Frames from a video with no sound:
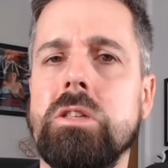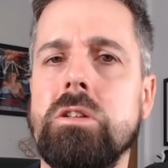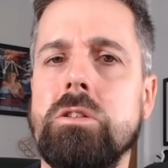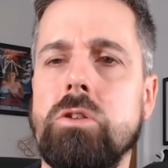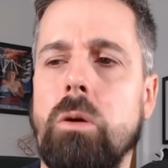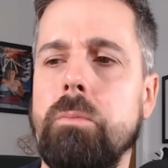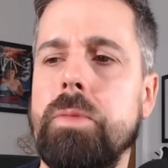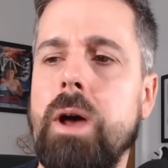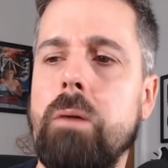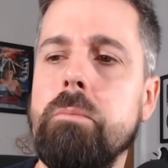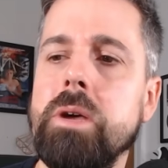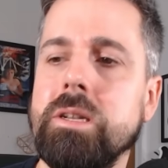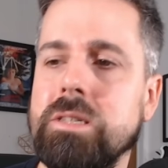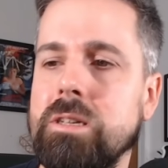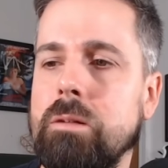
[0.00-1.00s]
top-down
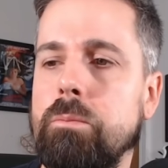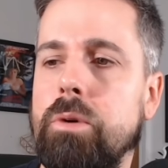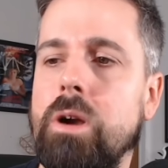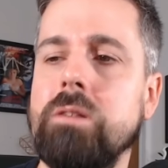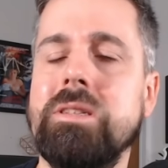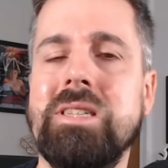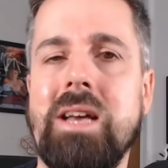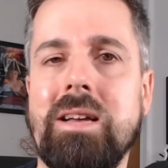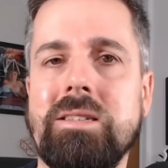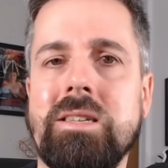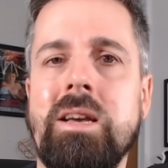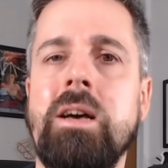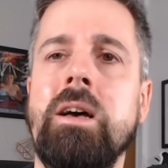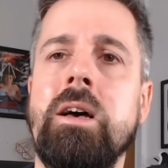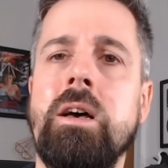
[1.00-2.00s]
mixing process.
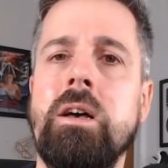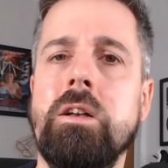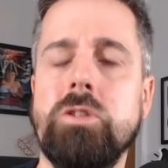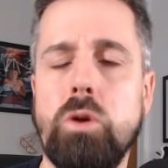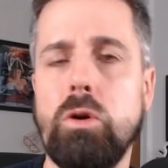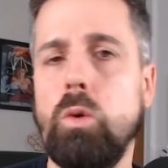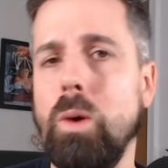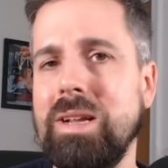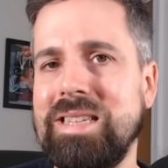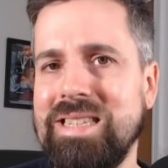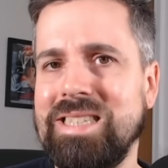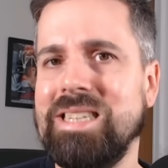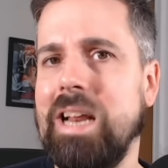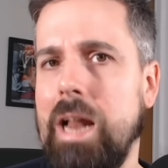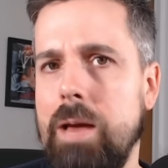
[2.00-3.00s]
So a quick
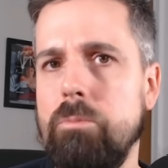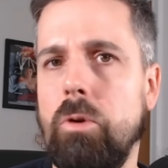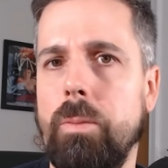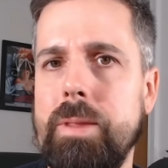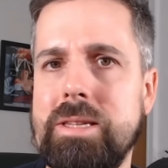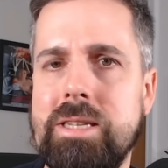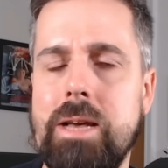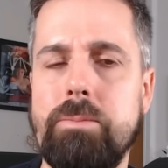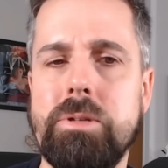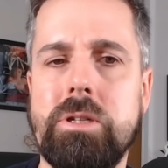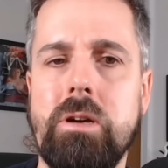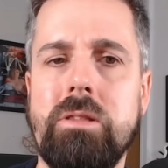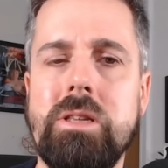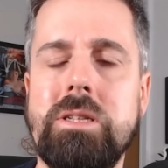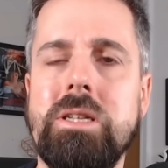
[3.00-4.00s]
disclaimer on this
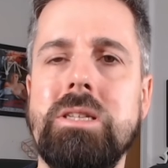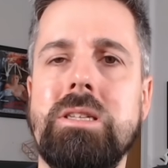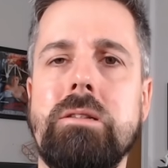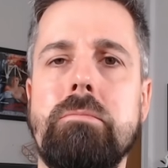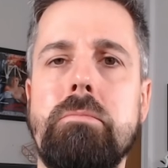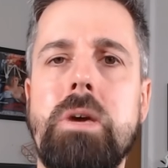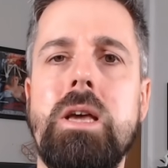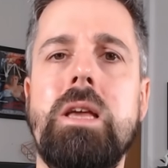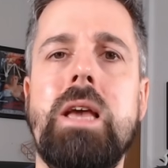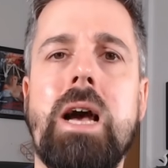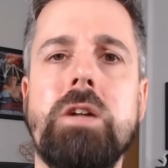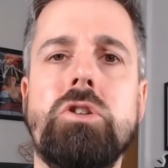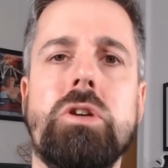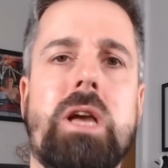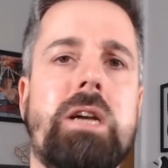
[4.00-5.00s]
episode. This isn't me
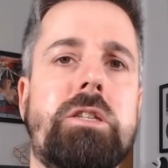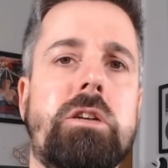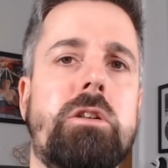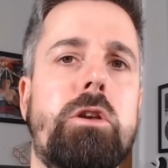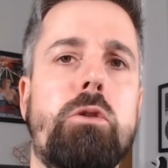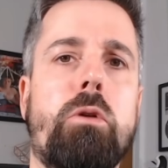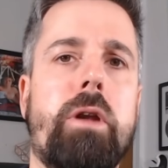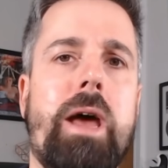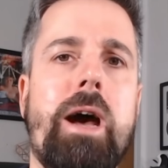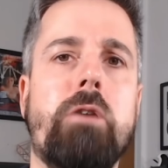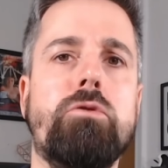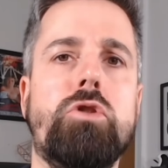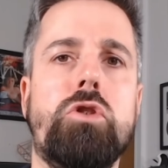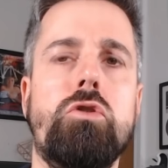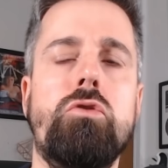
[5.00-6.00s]
educating you on how
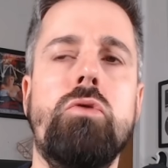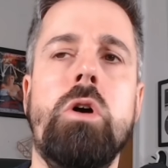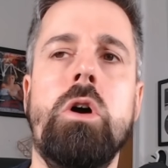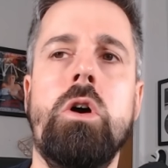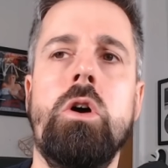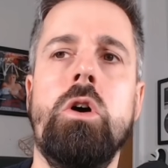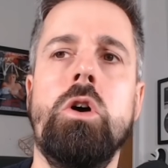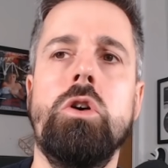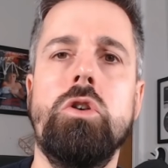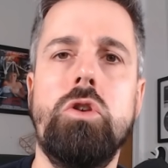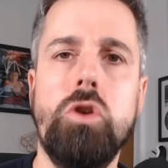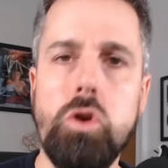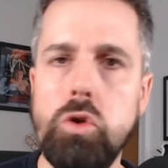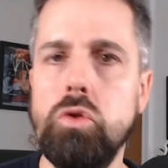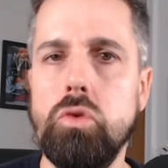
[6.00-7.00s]
to
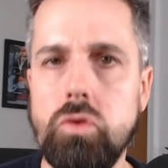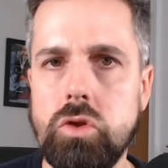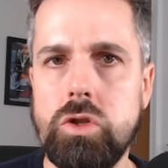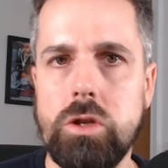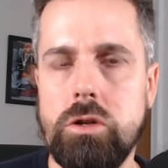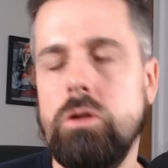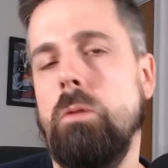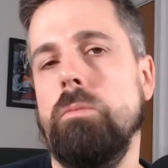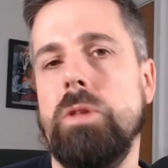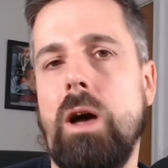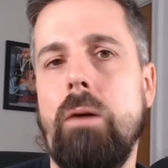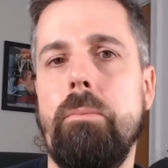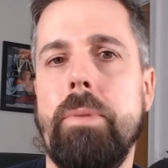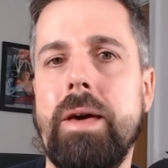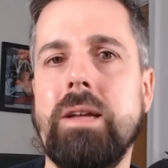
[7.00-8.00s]
use the
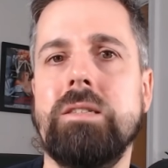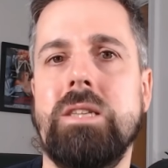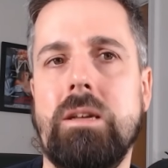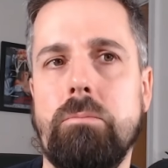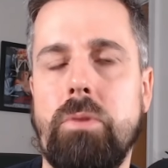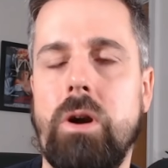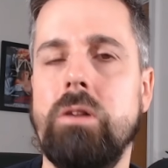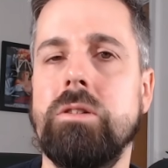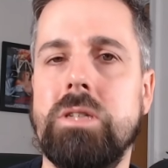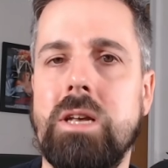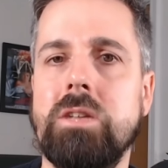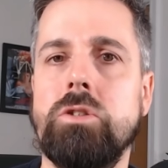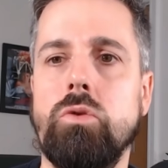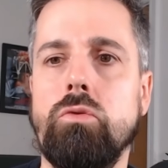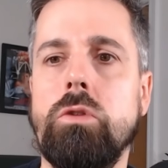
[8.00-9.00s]
top-down mixing
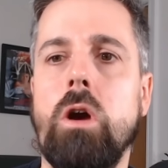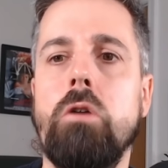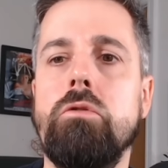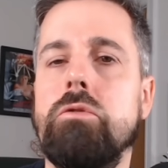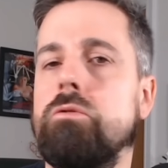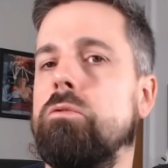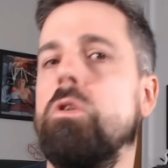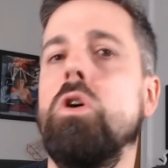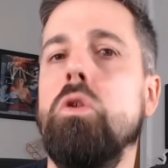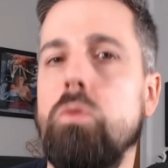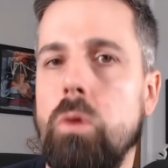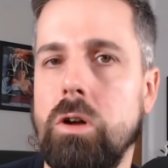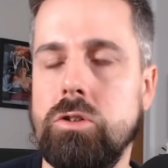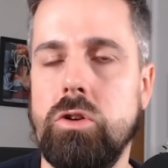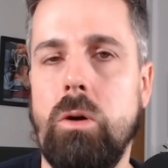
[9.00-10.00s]
process or go through
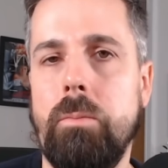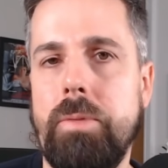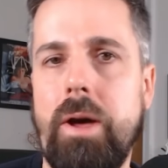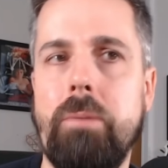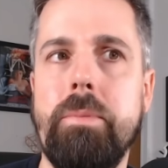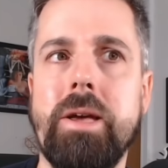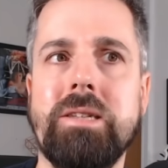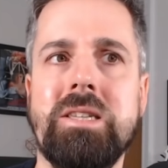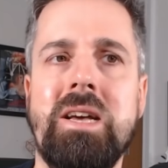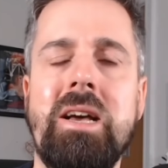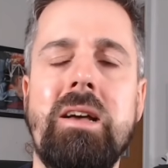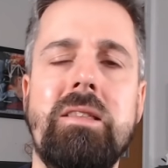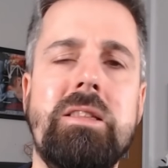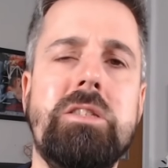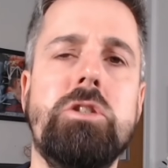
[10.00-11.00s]
a top-down mix.
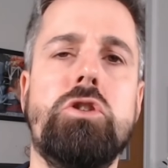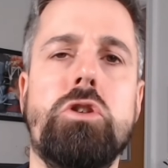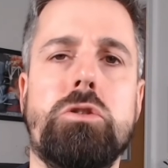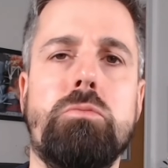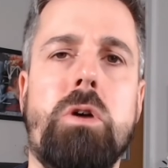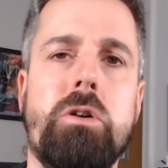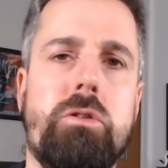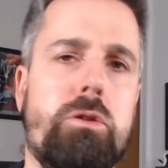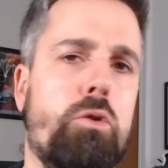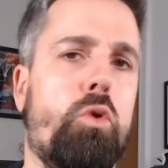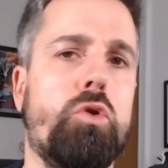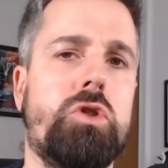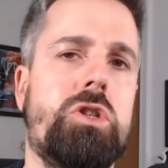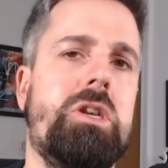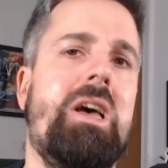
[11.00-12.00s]
This is just my
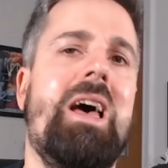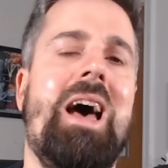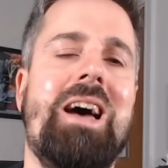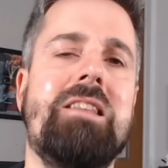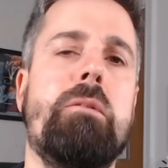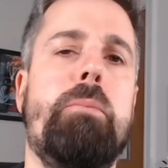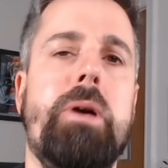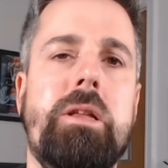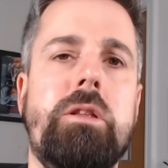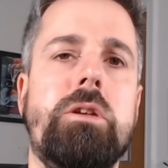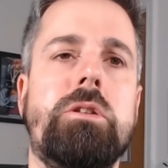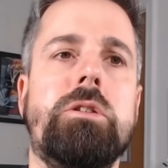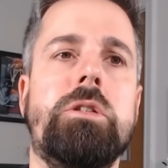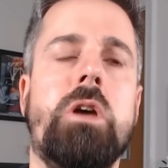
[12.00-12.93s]
thoughts and opinions